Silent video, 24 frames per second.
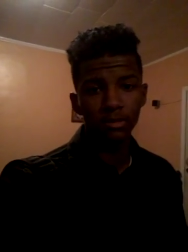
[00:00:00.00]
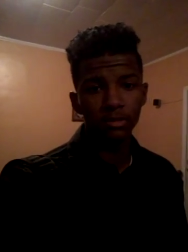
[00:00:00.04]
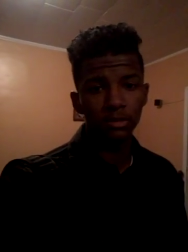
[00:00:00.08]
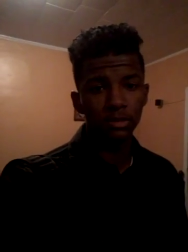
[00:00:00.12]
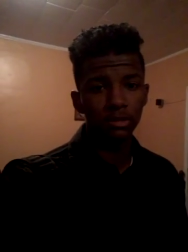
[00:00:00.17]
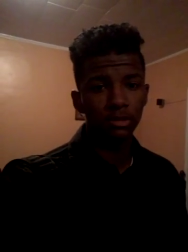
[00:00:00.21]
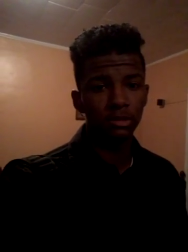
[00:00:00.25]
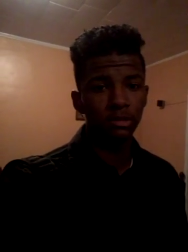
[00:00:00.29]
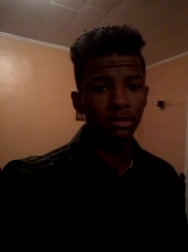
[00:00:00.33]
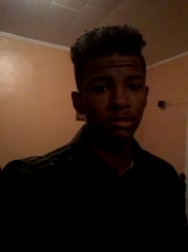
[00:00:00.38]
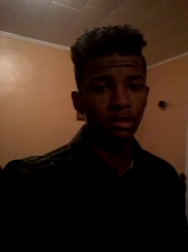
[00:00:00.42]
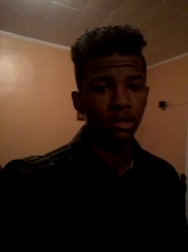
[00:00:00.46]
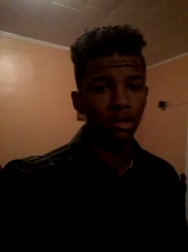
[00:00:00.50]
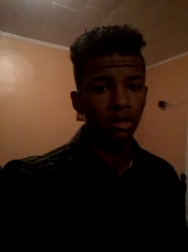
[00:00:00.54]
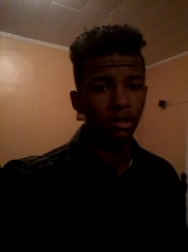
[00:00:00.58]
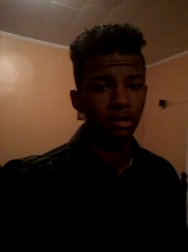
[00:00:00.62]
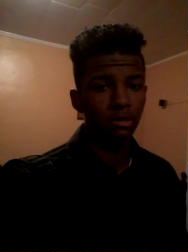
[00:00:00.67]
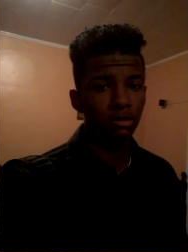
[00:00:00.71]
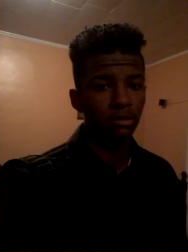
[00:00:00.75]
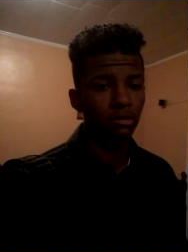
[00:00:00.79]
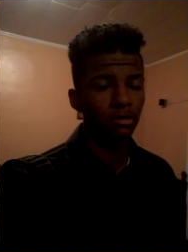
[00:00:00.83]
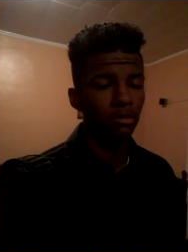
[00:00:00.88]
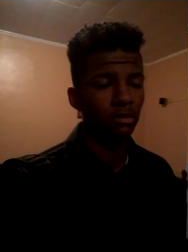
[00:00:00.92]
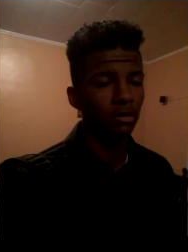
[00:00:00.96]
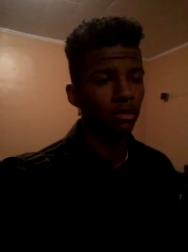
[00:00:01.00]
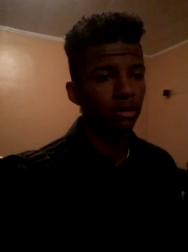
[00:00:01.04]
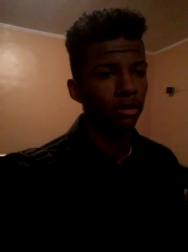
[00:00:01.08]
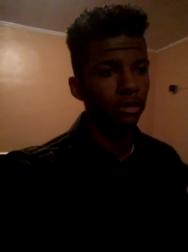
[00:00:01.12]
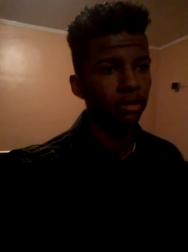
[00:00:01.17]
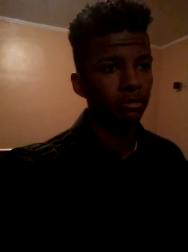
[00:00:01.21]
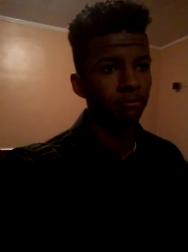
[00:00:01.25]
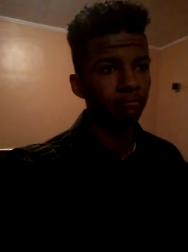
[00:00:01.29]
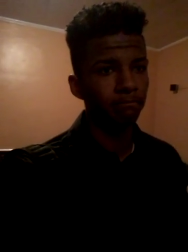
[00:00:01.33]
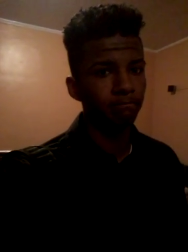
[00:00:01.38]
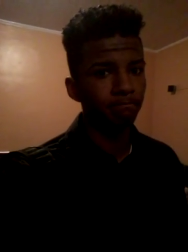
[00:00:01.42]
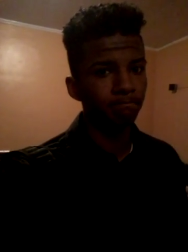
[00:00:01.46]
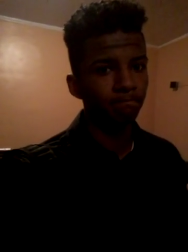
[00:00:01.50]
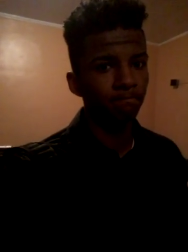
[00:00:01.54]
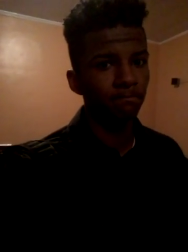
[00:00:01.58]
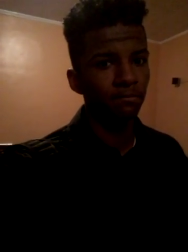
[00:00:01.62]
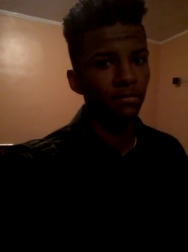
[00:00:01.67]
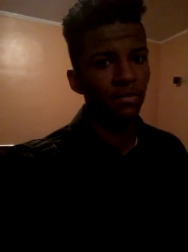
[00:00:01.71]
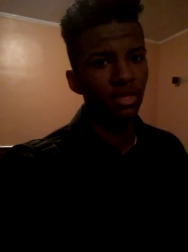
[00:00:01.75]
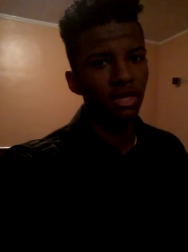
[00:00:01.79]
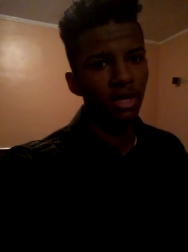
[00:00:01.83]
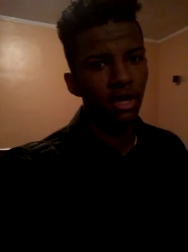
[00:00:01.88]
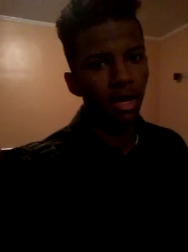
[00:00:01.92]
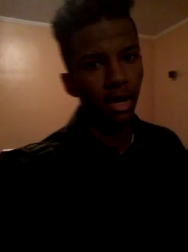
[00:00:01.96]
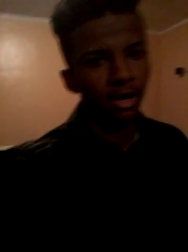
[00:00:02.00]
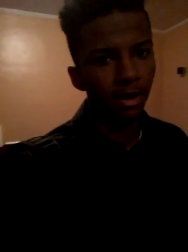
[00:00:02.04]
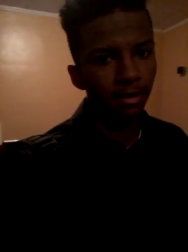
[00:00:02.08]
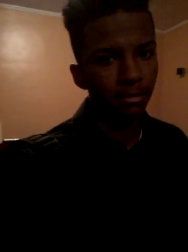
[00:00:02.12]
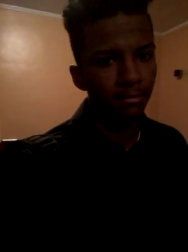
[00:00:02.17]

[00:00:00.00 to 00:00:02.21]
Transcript: So, yeah